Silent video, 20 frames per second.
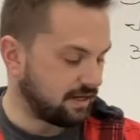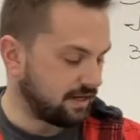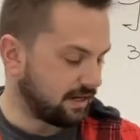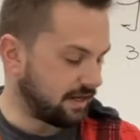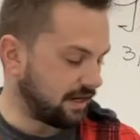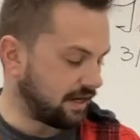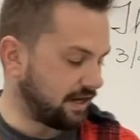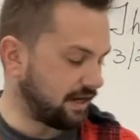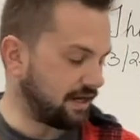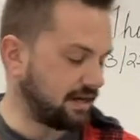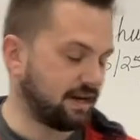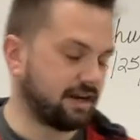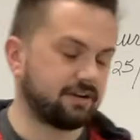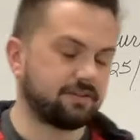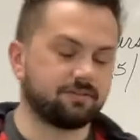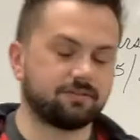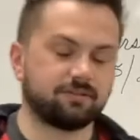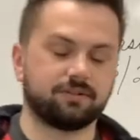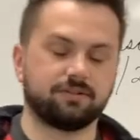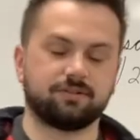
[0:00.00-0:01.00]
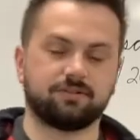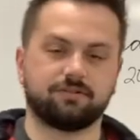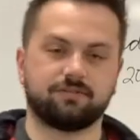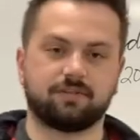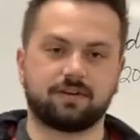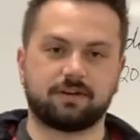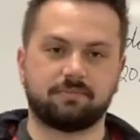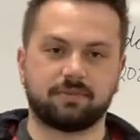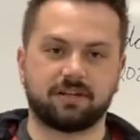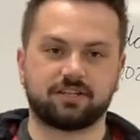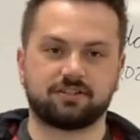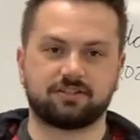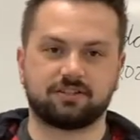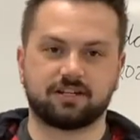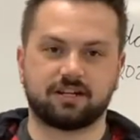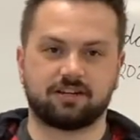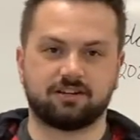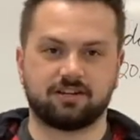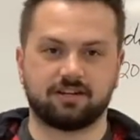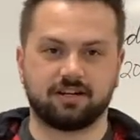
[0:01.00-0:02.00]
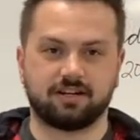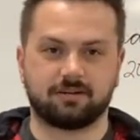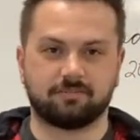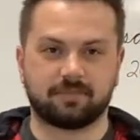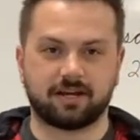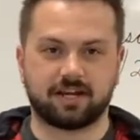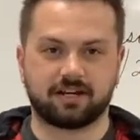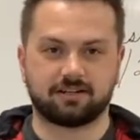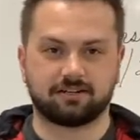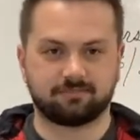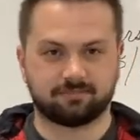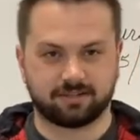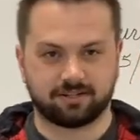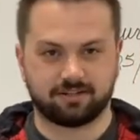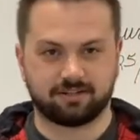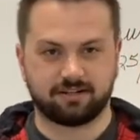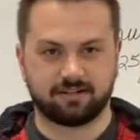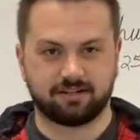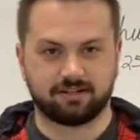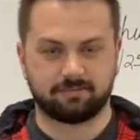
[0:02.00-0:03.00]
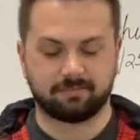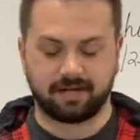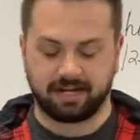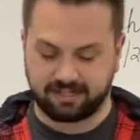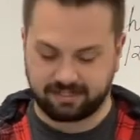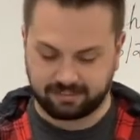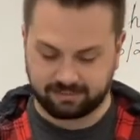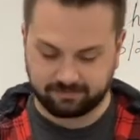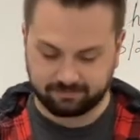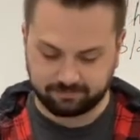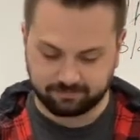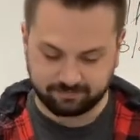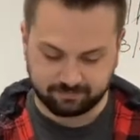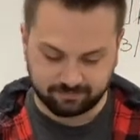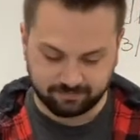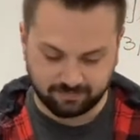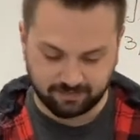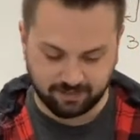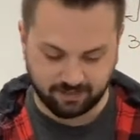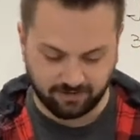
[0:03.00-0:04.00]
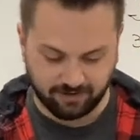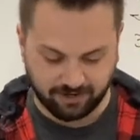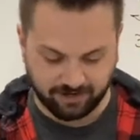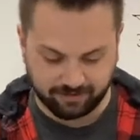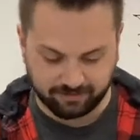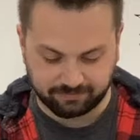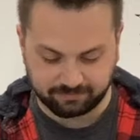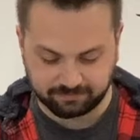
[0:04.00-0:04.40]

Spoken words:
And I don't know if I mentioned that you need a magnet, but you need a magnet. Alright,